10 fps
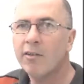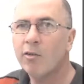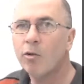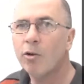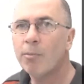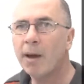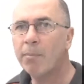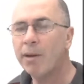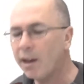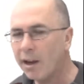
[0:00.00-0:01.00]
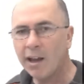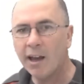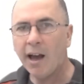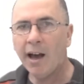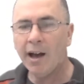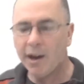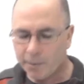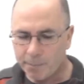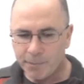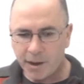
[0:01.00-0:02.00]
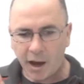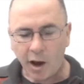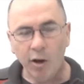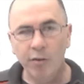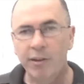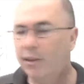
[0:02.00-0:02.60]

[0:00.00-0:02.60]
soil mapping um, over